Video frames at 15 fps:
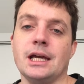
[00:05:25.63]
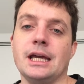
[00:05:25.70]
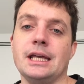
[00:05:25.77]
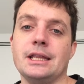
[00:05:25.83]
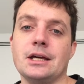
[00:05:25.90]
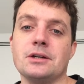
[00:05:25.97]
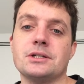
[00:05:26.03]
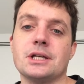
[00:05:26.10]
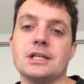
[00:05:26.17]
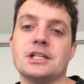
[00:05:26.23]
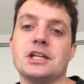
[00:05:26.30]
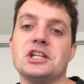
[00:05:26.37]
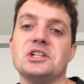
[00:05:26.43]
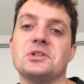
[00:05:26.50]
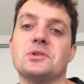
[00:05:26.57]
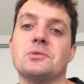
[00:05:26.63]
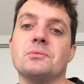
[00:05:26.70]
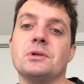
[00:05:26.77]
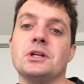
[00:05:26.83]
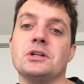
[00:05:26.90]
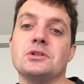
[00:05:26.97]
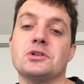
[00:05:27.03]
In those days, they
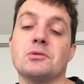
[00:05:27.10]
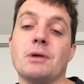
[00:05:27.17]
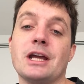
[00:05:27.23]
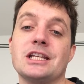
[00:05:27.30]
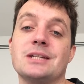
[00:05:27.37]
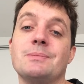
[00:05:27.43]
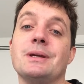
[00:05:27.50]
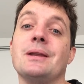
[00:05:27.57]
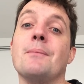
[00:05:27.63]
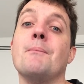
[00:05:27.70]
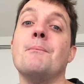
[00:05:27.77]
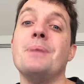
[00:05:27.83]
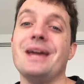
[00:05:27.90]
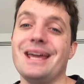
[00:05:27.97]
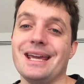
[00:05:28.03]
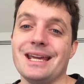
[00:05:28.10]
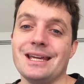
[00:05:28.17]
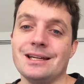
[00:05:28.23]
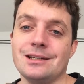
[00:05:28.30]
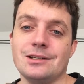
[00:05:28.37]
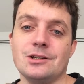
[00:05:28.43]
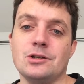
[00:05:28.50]
used great to mean
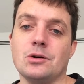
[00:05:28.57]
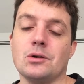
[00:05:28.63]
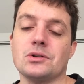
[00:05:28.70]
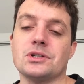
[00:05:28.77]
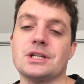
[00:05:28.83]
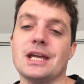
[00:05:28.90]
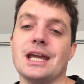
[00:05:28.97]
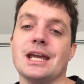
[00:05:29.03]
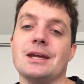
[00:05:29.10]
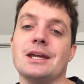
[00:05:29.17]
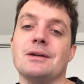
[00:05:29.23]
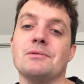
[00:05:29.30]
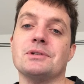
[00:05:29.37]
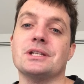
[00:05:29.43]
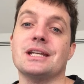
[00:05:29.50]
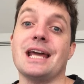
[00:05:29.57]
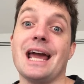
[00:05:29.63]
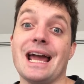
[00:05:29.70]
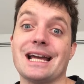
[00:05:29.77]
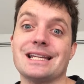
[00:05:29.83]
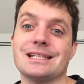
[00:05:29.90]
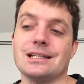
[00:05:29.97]
big, not saying it was an
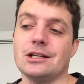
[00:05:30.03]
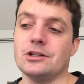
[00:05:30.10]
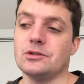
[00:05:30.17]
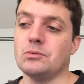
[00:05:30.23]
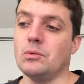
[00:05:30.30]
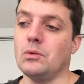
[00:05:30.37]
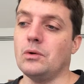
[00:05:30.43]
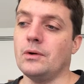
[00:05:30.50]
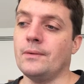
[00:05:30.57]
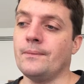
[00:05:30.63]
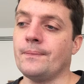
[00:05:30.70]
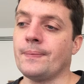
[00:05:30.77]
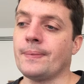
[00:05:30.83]
excellent war.